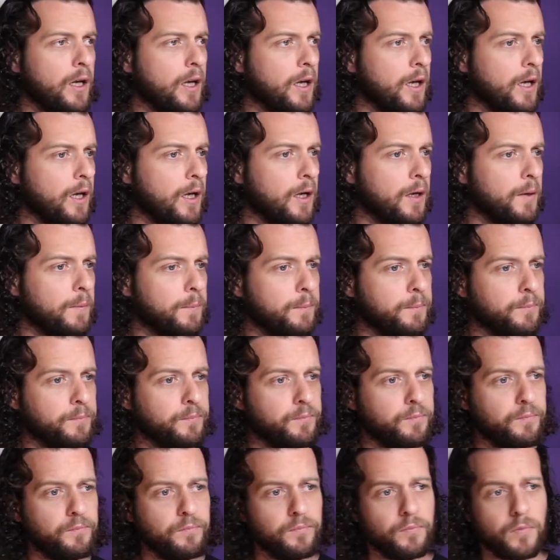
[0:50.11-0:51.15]

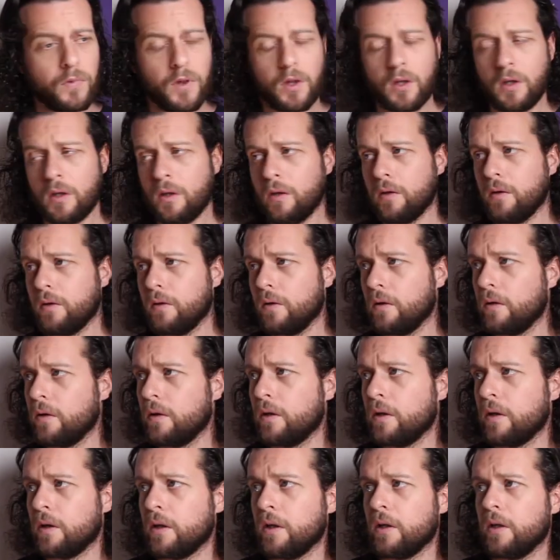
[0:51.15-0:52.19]
And
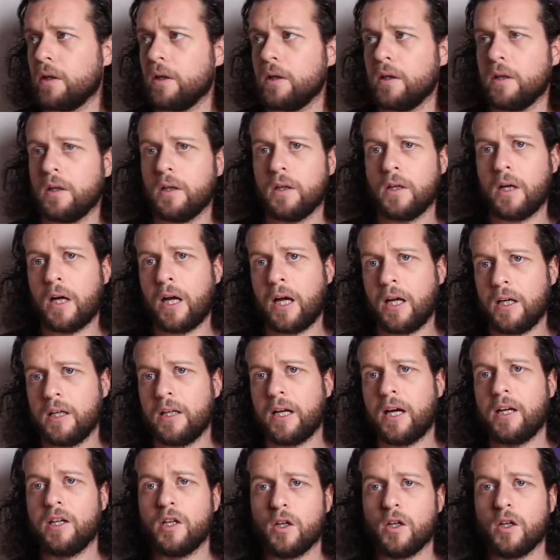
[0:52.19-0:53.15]
now